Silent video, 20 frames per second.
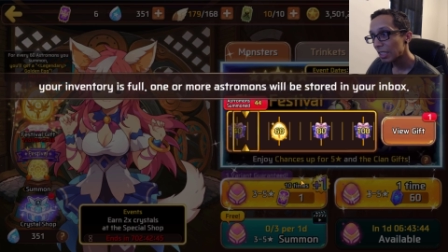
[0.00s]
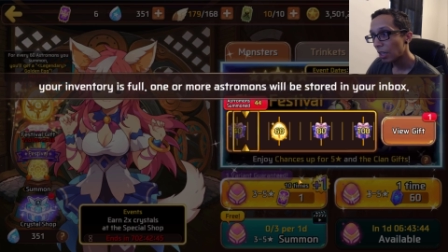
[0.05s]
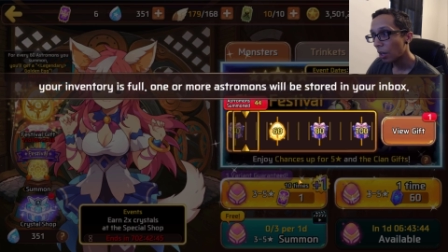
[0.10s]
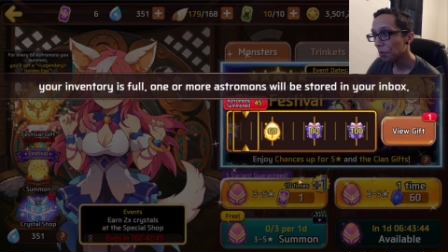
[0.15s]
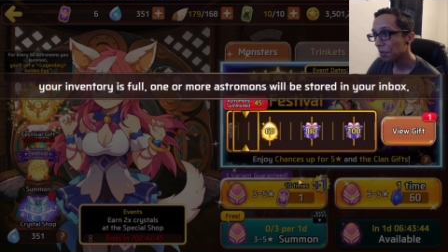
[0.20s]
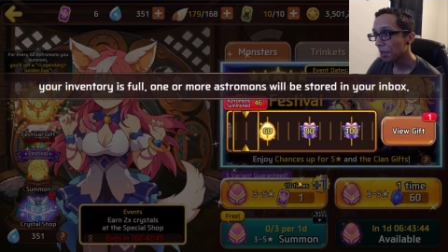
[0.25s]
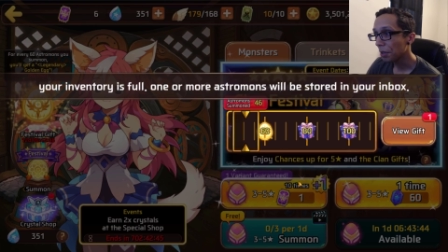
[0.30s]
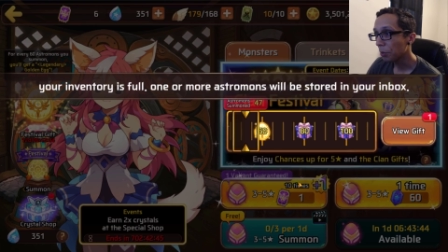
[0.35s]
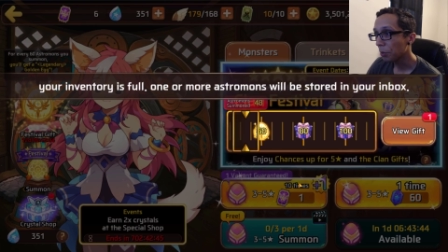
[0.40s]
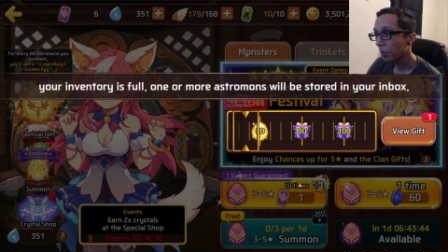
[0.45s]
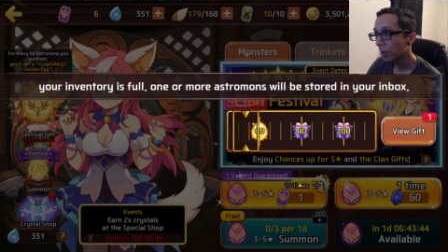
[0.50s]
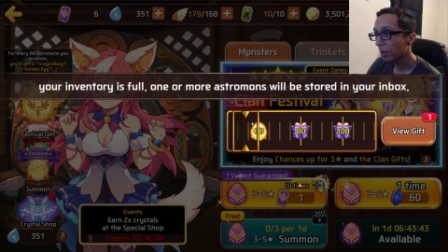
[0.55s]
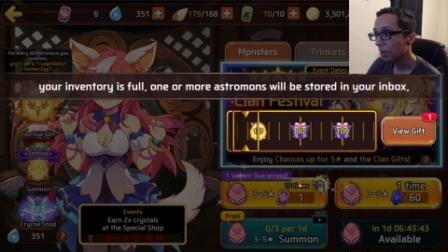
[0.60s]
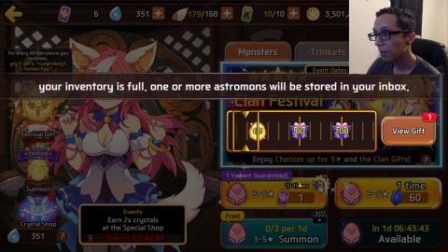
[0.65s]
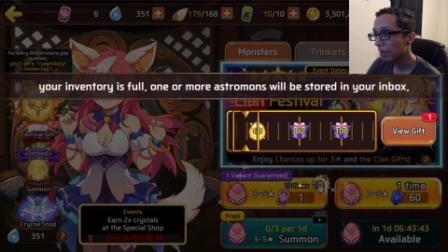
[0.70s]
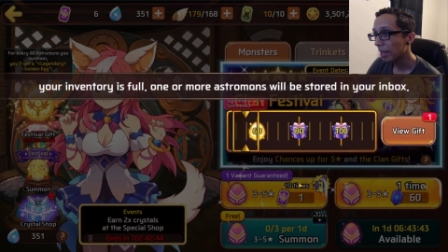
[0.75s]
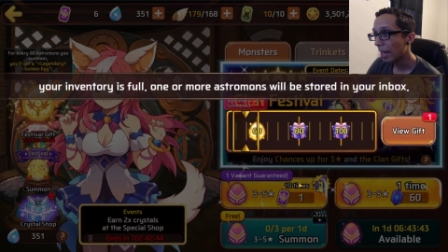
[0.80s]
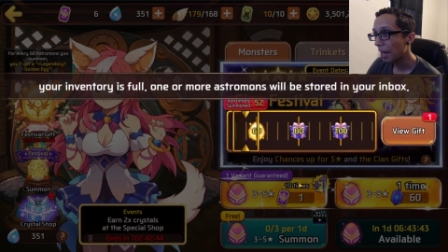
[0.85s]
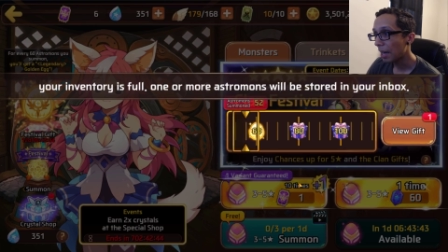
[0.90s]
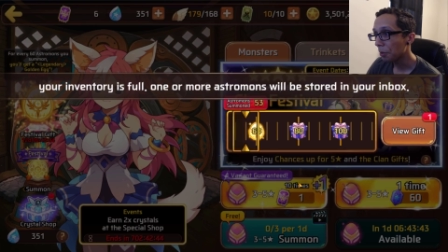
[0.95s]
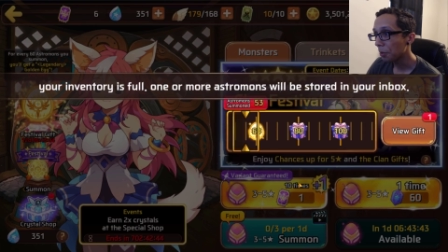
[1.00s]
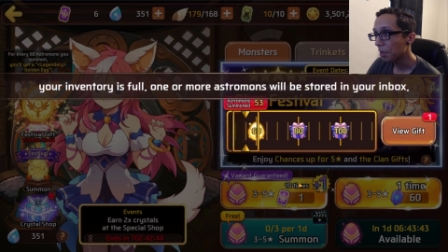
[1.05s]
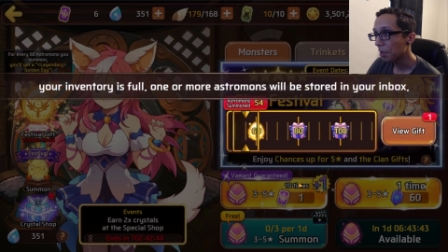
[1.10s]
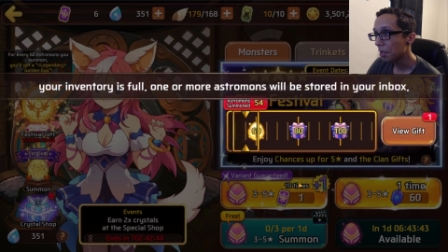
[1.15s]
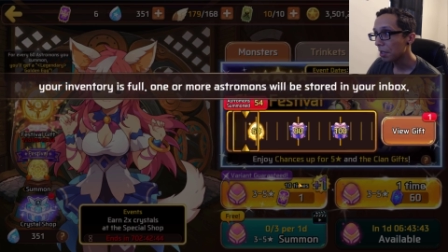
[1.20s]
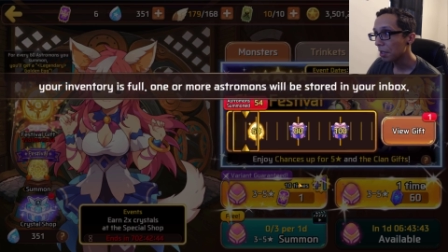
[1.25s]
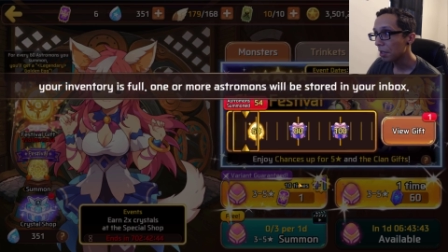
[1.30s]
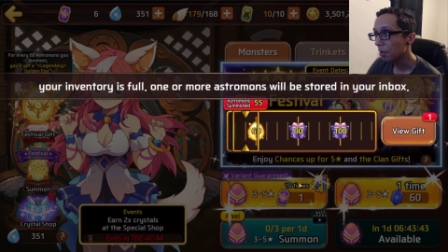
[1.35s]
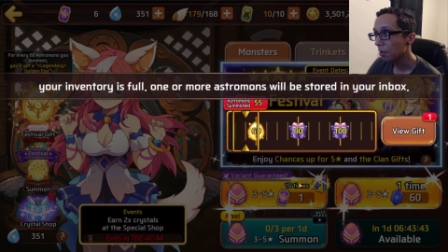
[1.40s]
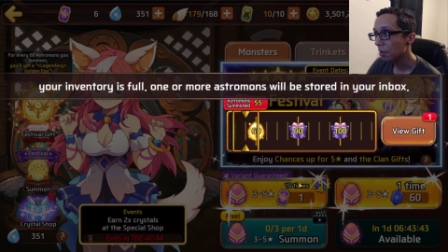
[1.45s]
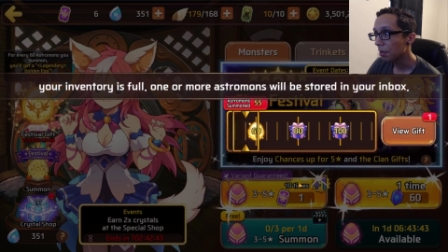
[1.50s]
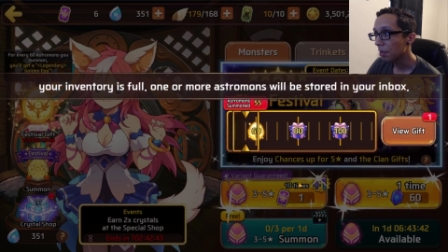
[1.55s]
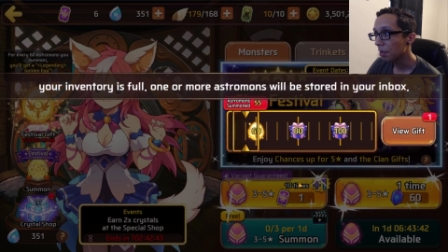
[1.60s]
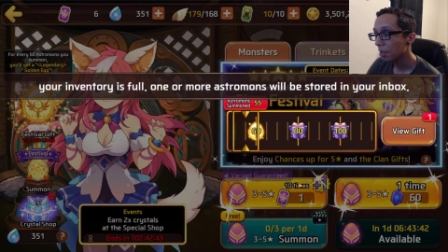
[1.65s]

Only one on that one, dude.